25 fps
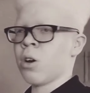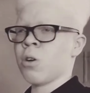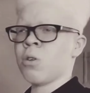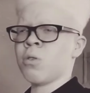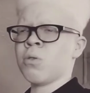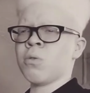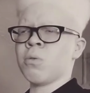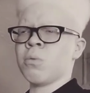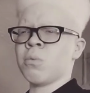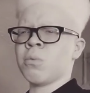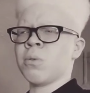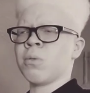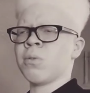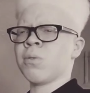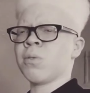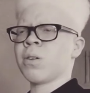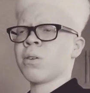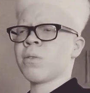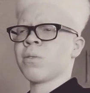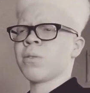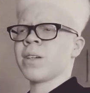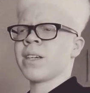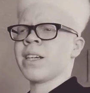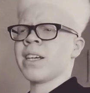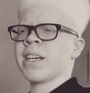Oh,
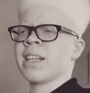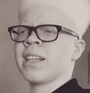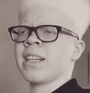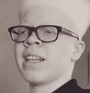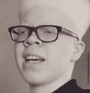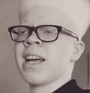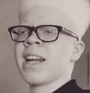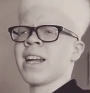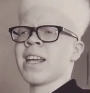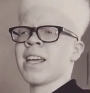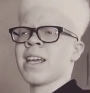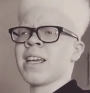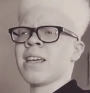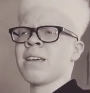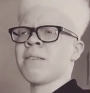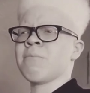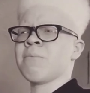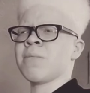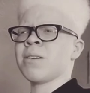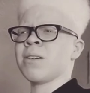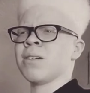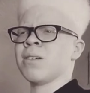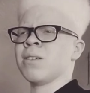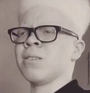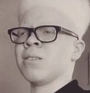before I forget, that
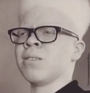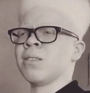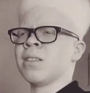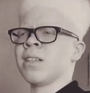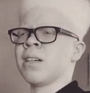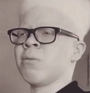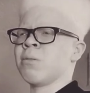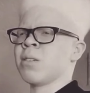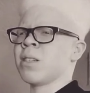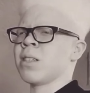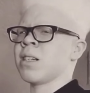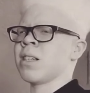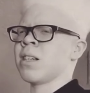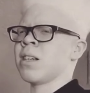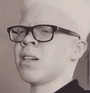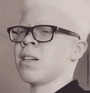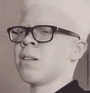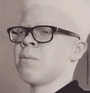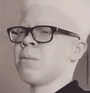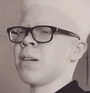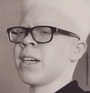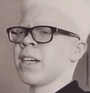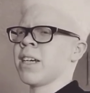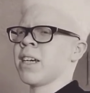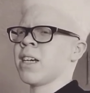email that was sent
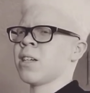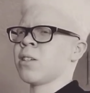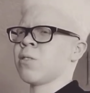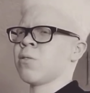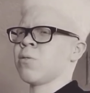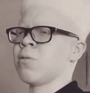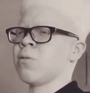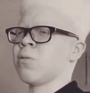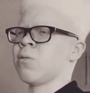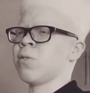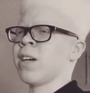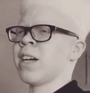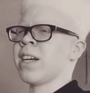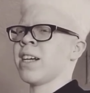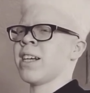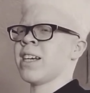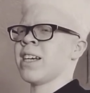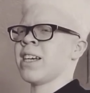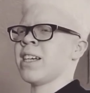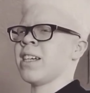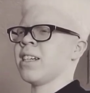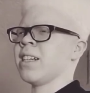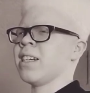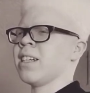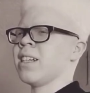out about Casual
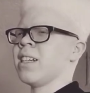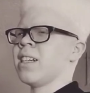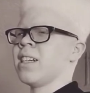Friday,